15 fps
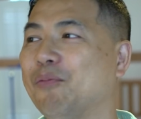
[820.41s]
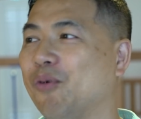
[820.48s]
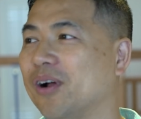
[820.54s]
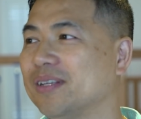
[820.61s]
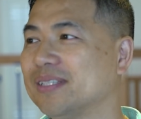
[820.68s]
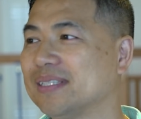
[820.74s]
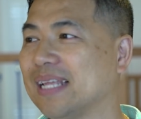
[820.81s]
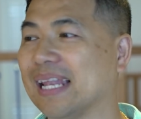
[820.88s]

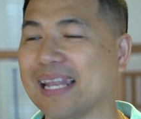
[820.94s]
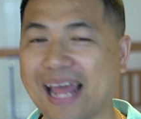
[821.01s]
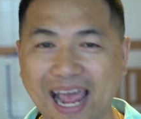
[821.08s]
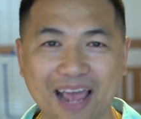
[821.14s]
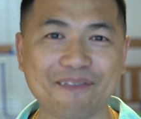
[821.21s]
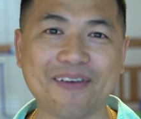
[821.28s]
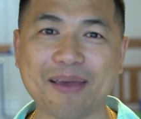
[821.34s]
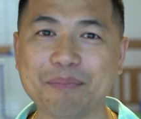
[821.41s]
wants to
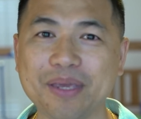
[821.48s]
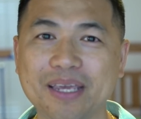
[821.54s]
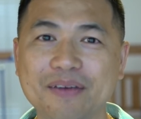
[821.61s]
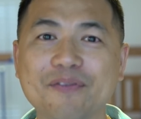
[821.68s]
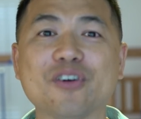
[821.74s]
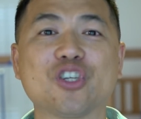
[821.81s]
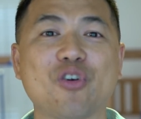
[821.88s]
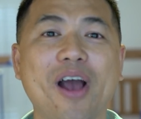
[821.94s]
laugh at me
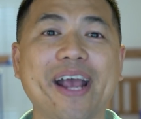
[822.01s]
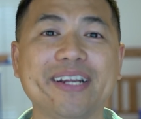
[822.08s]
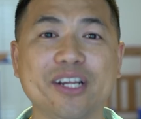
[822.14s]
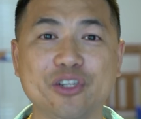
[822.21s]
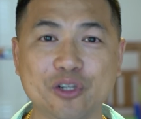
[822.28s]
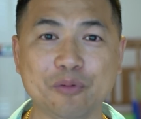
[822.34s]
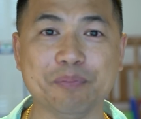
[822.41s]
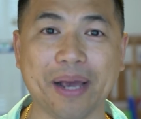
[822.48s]
for trying to
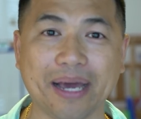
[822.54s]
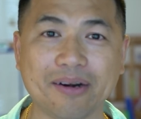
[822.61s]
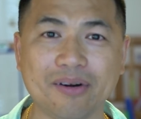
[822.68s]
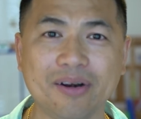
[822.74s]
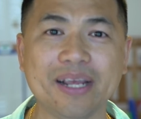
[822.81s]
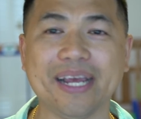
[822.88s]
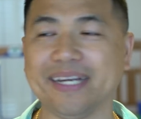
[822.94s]
do better,